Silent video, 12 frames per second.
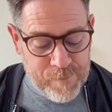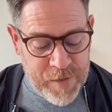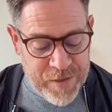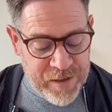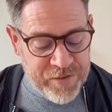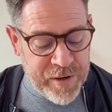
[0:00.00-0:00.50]

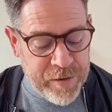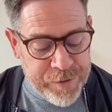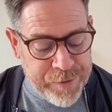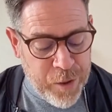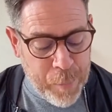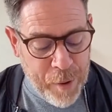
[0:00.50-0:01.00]
They signaled
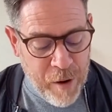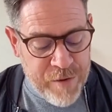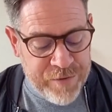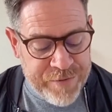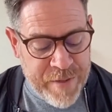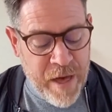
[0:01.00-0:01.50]
to their
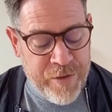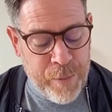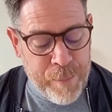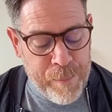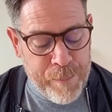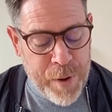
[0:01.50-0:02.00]
partners in the other
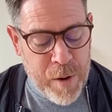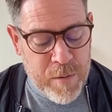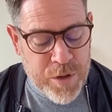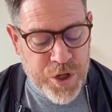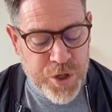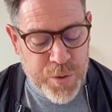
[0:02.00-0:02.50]

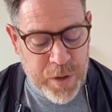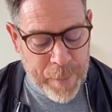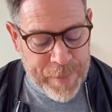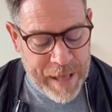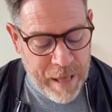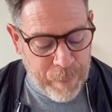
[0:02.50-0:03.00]
boat to
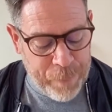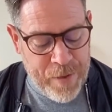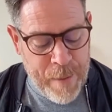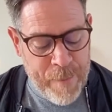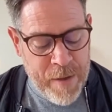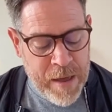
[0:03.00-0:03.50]
come and help
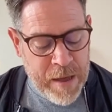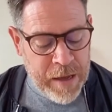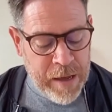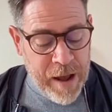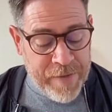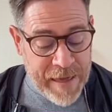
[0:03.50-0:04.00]
them,
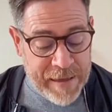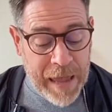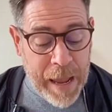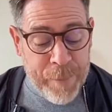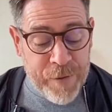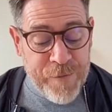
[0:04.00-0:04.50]
and they
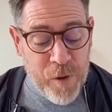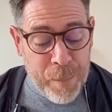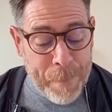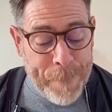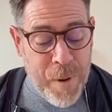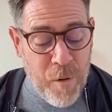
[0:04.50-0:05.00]
came and
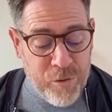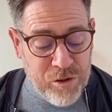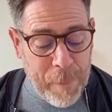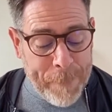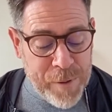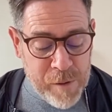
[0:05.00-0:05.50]
filled both
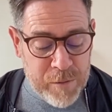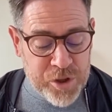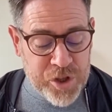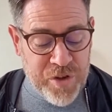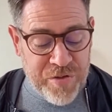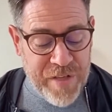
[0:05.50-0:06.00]
the
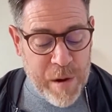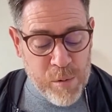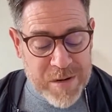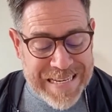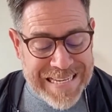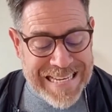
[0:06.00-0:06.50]
boats so that they
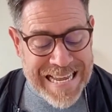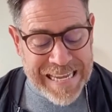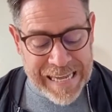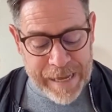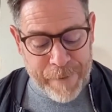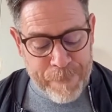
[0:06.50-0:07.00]
were
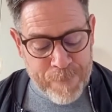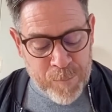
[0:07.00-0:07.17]
sinking.